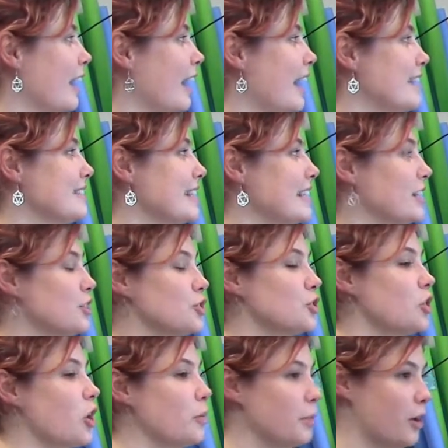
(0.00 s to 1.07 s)
As a
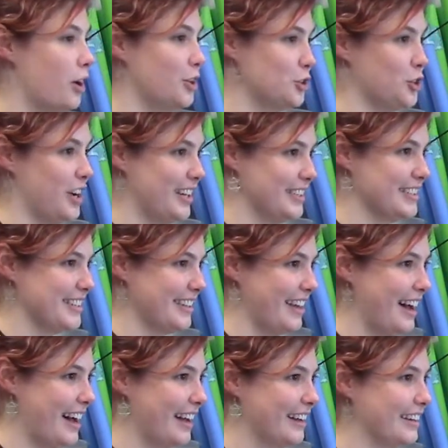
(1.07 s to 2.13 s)
sharp contrast to
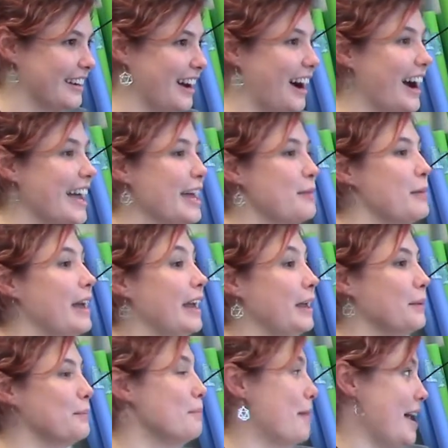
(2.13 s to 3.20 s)
that, I am a
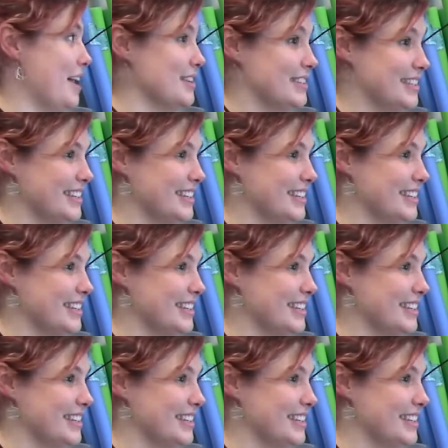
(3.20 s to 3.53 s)
mess.